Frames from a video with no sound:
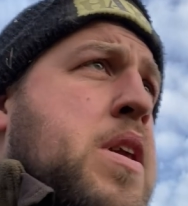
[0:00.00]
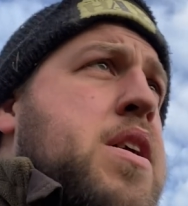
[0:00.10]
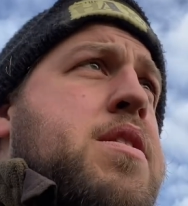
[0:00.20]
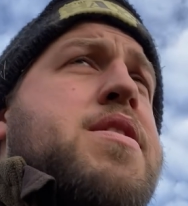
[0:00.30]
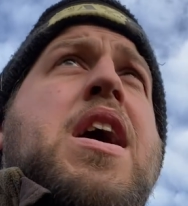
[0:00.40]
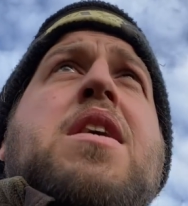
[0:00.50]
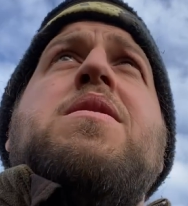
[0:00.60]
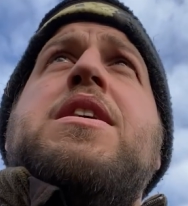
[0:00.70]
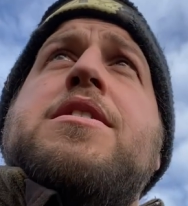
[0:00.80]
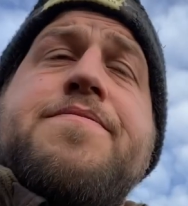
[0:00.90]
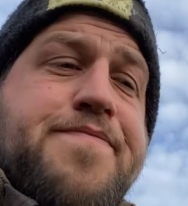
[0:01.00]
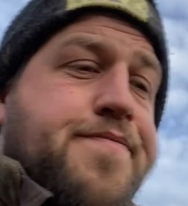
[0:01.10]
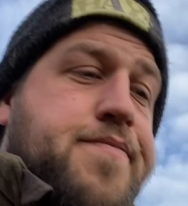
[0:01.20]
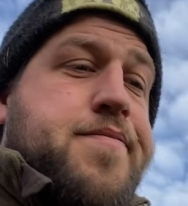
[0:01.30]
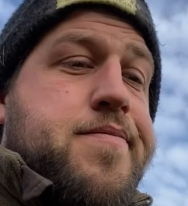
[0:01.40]
So,
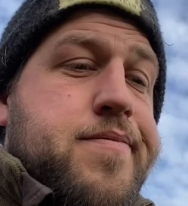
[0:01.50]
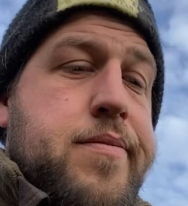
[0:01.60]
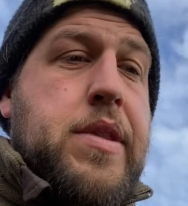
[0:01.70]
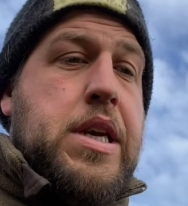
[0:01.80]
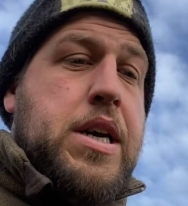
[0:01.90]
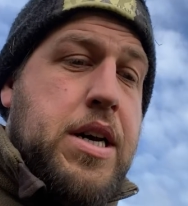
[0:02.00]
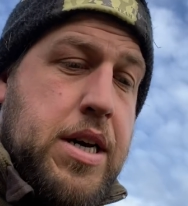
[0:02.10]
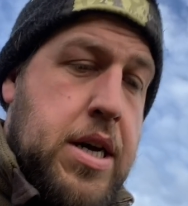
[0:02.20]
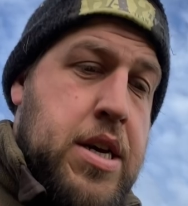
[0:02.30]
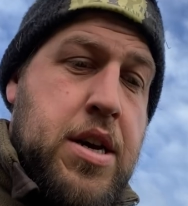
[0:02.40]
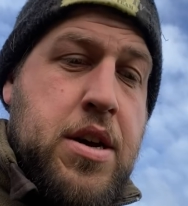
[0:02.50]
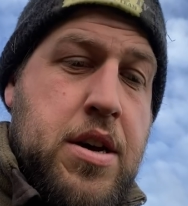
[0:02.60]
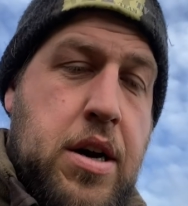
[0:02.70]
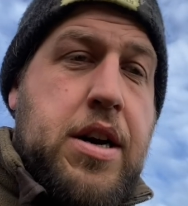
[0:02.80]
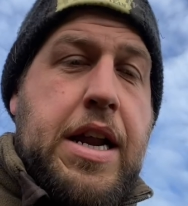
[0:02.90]

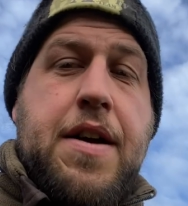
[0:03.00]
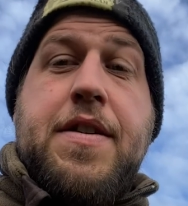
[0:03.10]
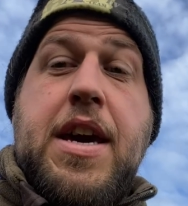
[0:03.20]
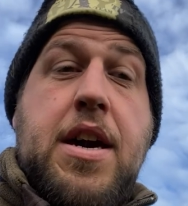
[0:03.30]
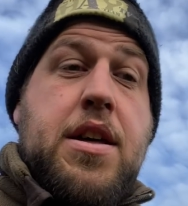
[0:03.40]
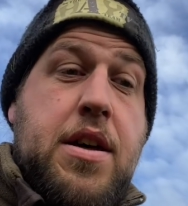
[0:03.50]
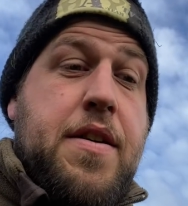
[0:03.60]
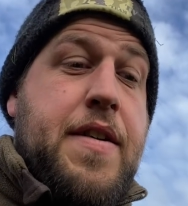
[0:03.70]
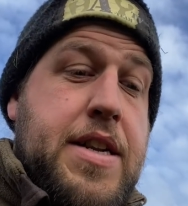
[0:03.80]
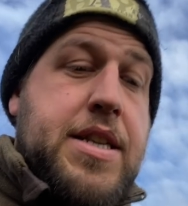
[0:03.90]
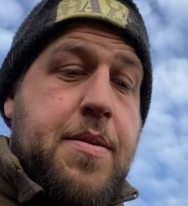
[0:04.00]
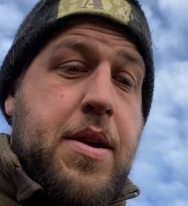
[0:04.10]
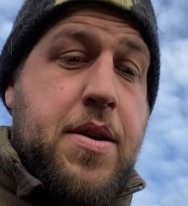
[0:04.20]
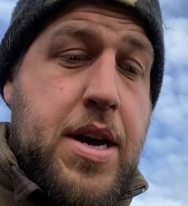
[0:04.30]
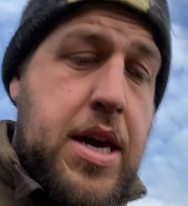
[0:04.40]
I'm going to have to get fences up
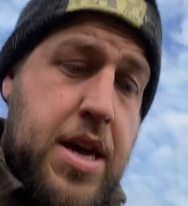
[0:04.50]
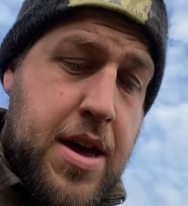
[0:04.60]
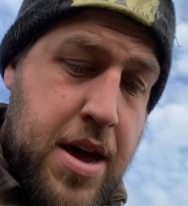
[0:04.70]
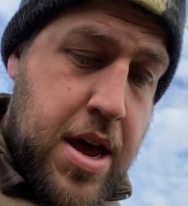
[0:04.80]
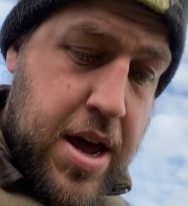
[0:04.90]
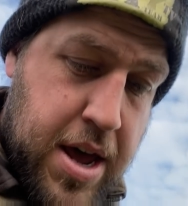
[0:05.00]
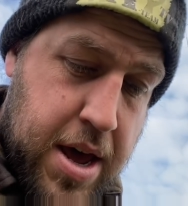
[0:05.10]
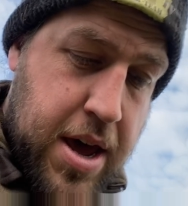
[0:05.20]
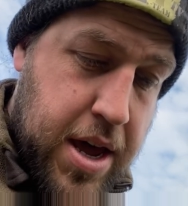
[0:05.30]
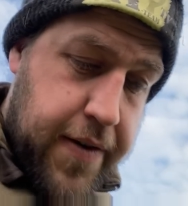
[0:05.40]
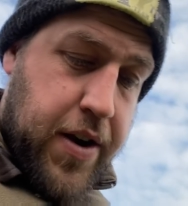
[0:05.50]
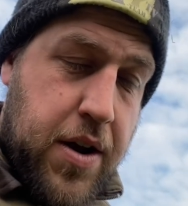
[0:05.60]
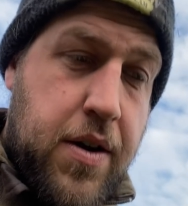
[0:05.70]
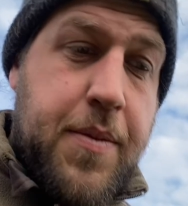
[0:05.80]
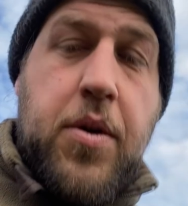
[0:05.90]
anyway, even though
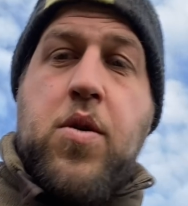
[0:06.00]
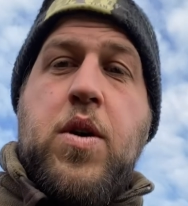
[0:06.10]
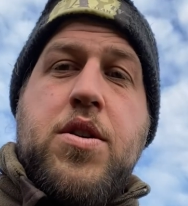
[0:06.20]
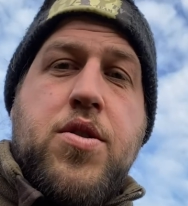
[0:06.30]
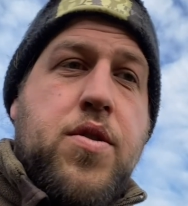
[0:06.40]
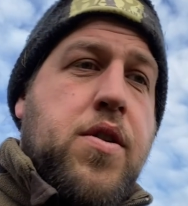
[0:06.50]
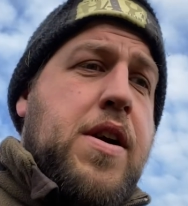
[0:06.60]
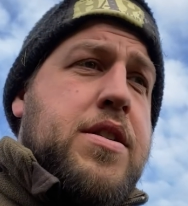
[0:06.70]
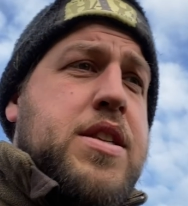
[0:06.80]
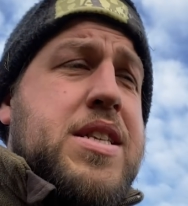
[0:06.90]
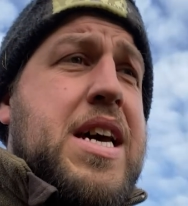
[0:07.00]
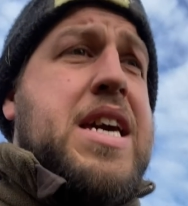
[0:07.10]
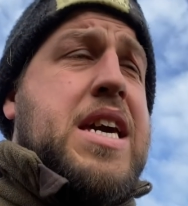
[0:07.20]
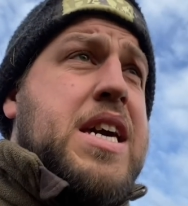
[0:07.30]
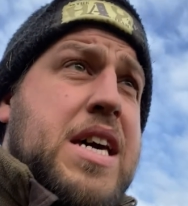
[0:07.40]
I'm not quite sure the ground's going to
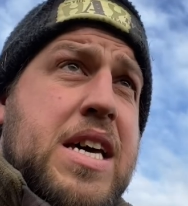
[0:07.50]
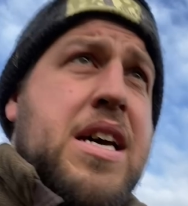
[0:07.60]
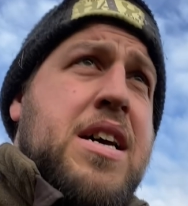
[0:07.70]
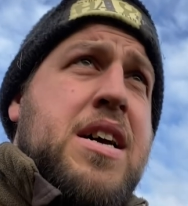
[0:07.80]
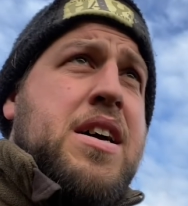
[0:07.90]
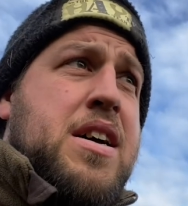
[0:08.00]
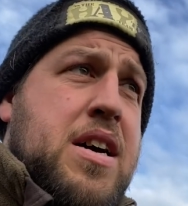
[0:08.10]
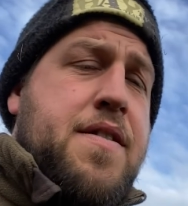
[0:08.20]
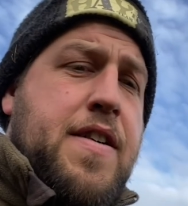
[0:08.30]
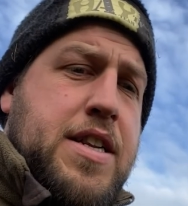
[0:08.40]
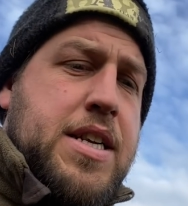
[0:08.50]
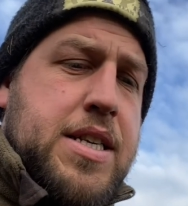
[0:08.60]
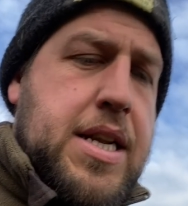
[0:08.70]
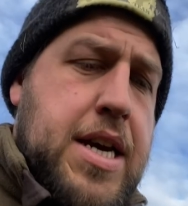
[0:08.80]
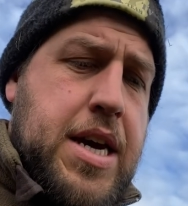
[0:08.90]
take a fencing
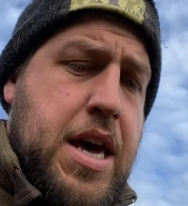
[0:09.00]
stake.